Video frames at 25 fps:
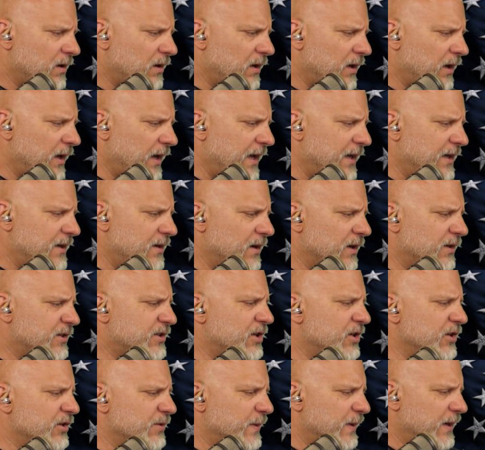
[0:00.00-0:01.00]
Aiden,
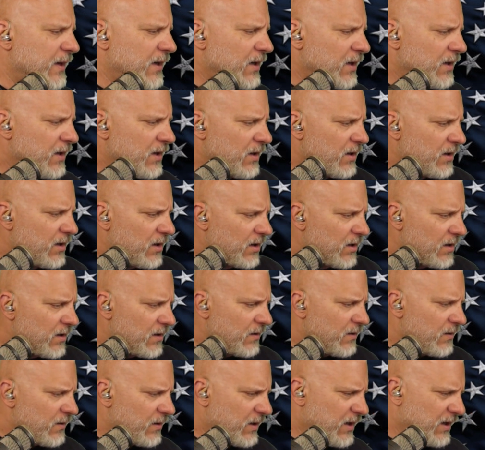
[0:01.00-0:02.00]
excuse me,
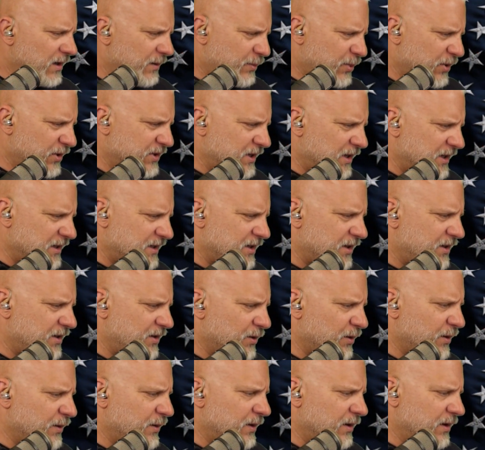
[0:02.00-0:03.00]
he presented the
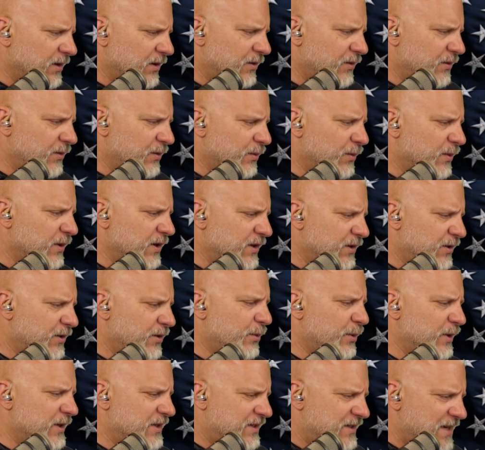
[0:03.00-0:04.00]

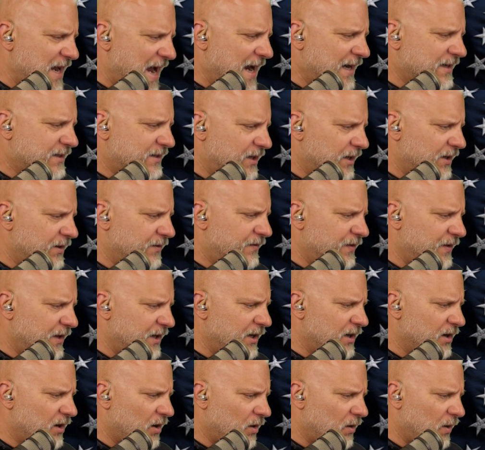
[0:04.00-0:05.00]
redacted
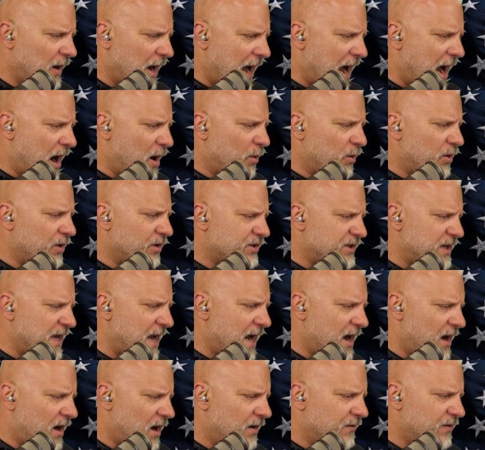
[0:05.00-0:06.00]
video hours
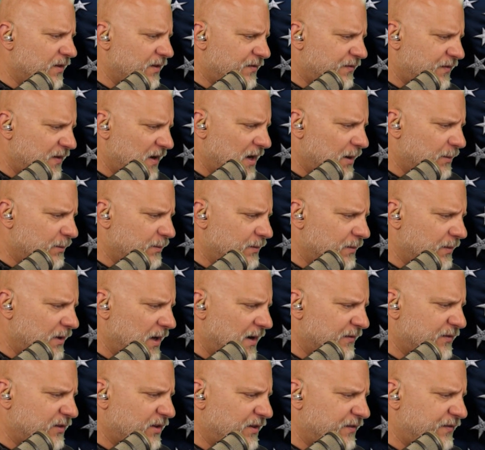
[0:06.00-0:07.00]
of the
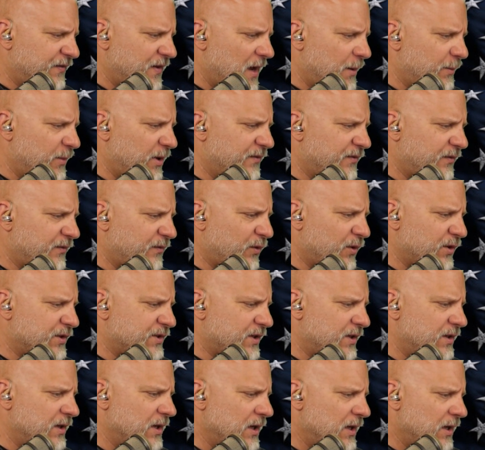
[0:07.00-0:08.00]
after the family for
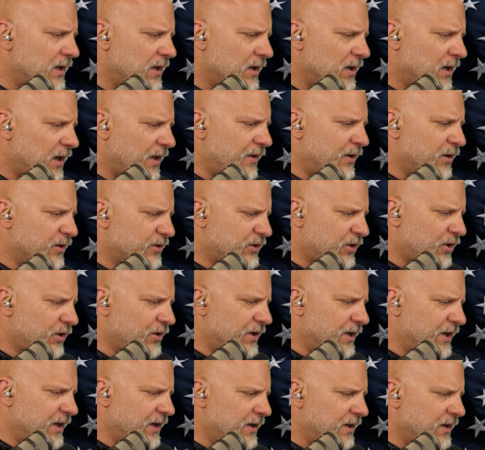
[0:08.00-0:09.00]
Fortson and their
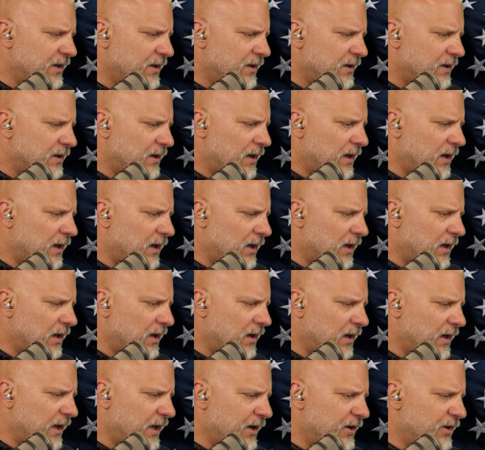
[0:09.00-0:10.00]
attorney
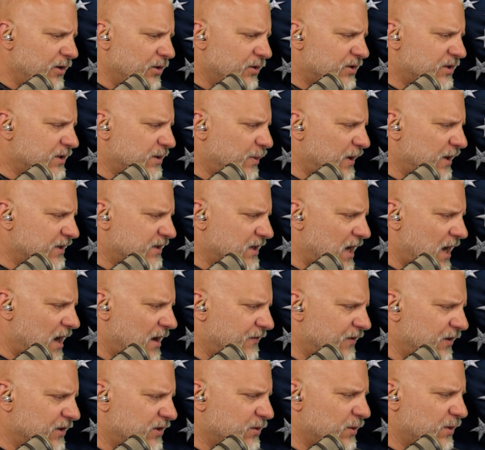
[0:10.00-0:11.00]
at a news press
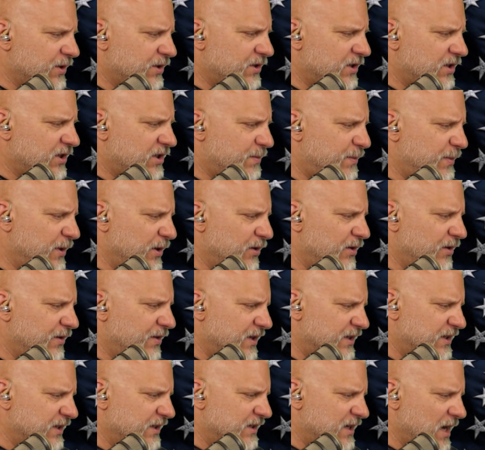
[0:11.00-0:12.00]
conference, which disputed
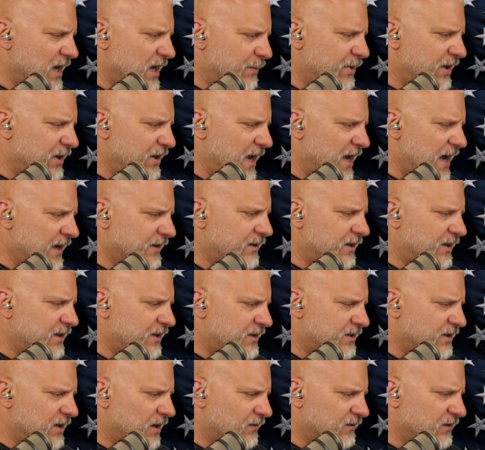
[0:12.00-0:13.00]
that the deputy acted in
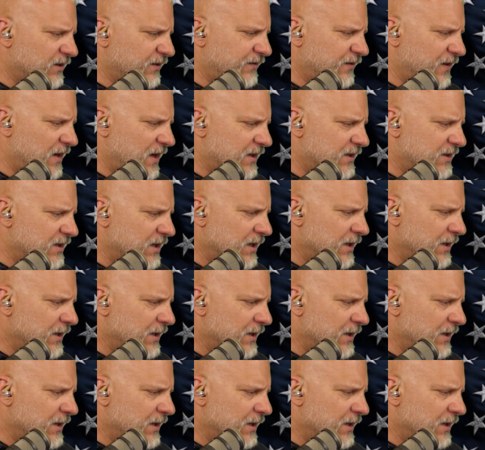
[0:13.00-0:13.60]
self-defense.